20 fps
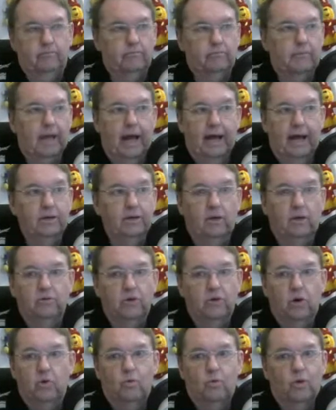I don't know
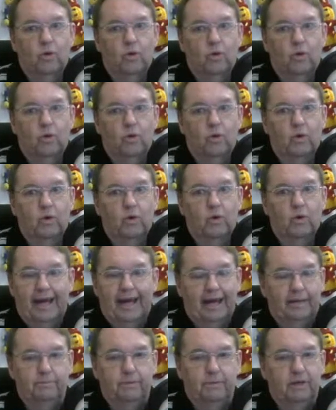what I'm looking
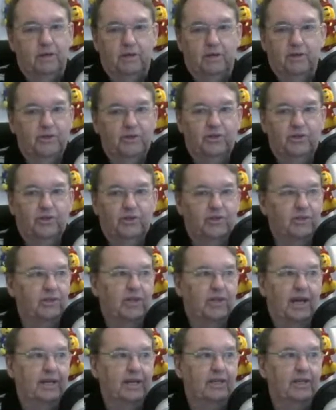at because
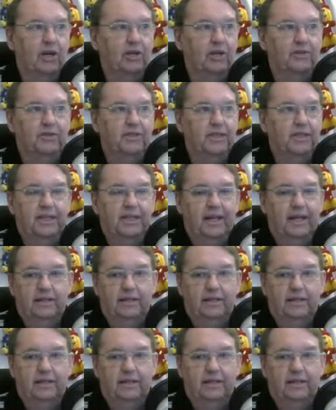I can't see that.